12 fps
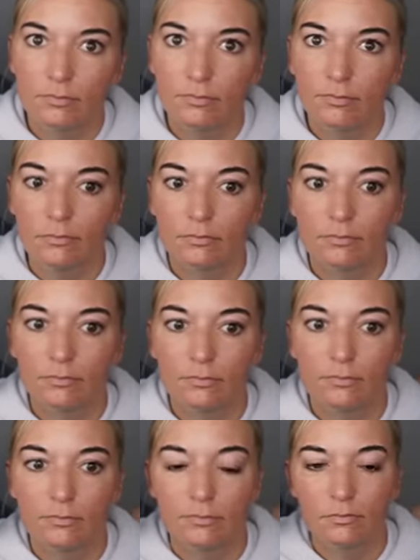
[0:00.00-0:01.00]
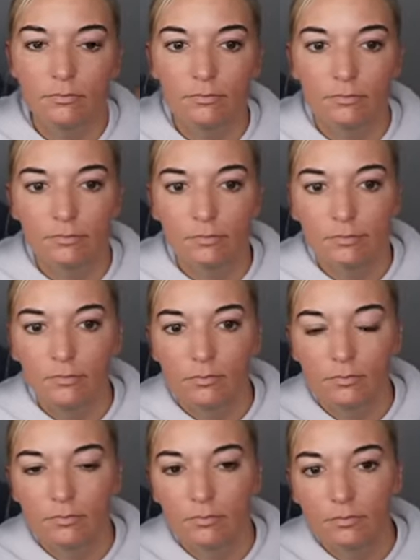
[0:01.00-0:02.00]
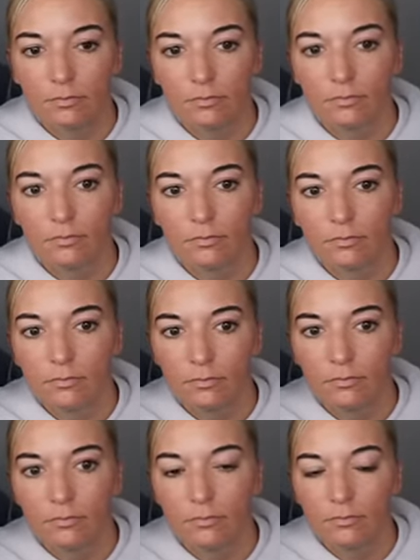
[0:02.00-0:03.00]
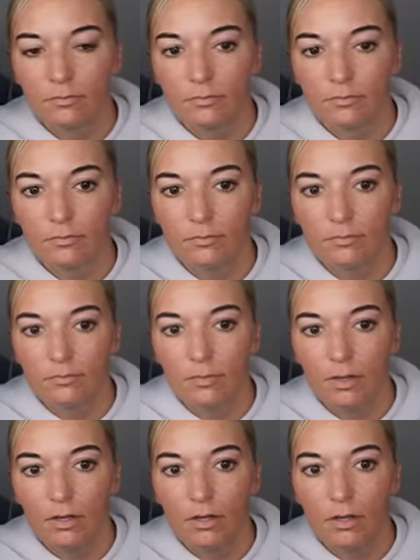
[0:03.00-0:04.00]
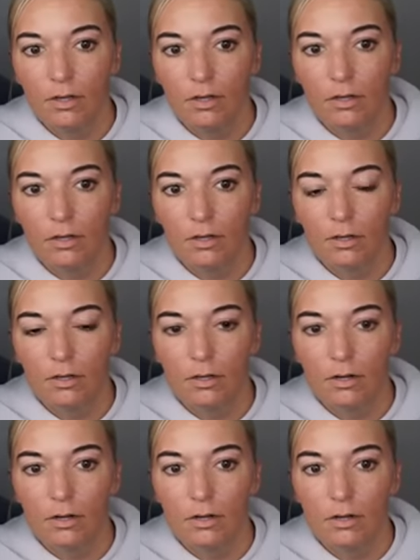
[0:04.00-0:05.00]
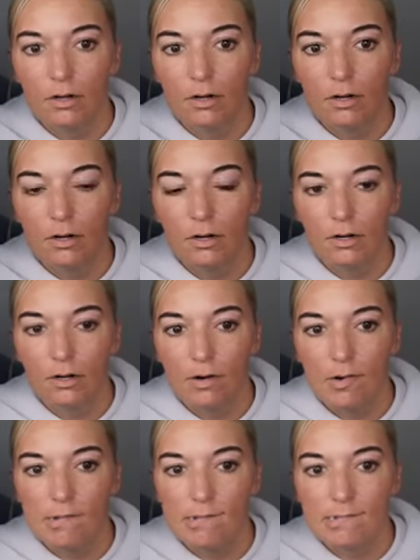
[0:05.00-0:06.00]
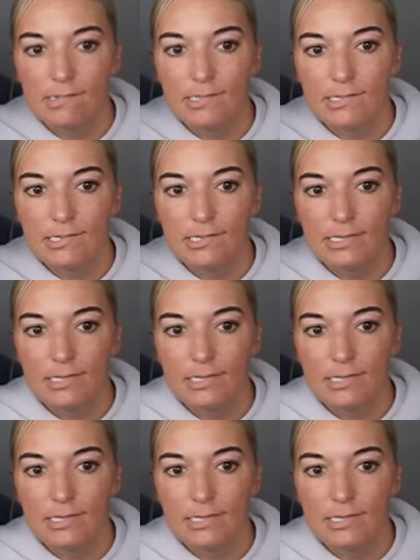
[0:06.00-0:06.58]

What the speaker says: No words are spoken by the person on screen.